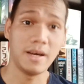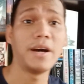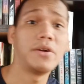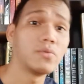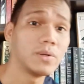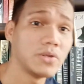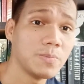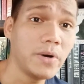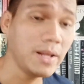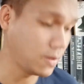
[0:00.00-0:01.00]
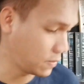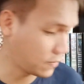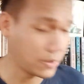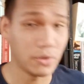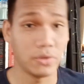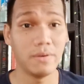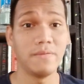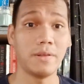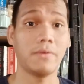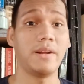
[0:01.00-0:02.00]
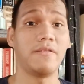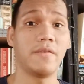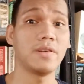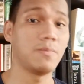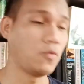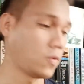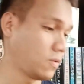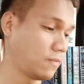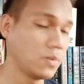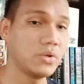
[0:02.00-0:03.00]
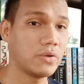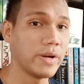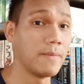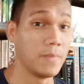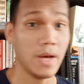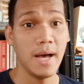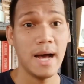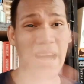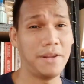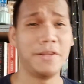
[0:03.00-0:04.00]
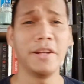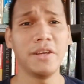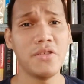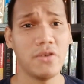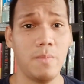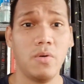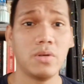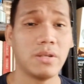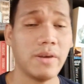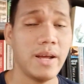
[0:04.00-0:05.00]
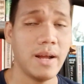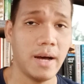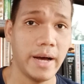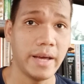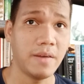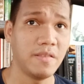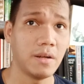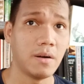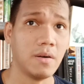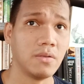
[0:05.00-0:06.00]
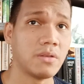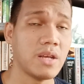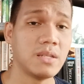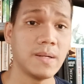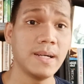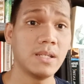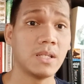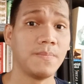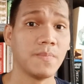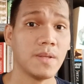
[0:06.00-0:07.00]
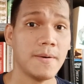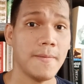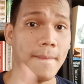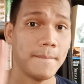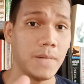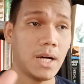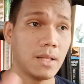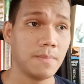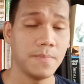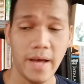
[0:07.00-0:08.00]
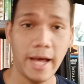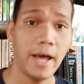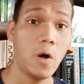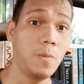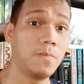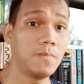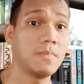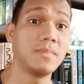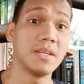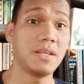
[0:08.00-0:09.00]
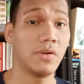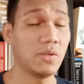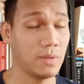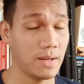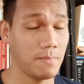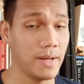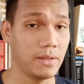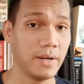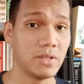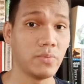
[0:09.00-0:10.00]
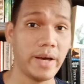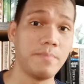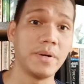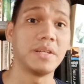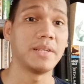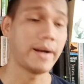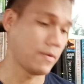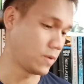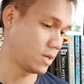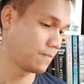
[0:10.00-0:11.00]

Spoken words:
I don't want to spoil you for those who haven't read the first book, Blue Screen. I did not enjoy Blue Screen. I gave it around 3 stars, but I hope the series will get better. That's why I picked the second one.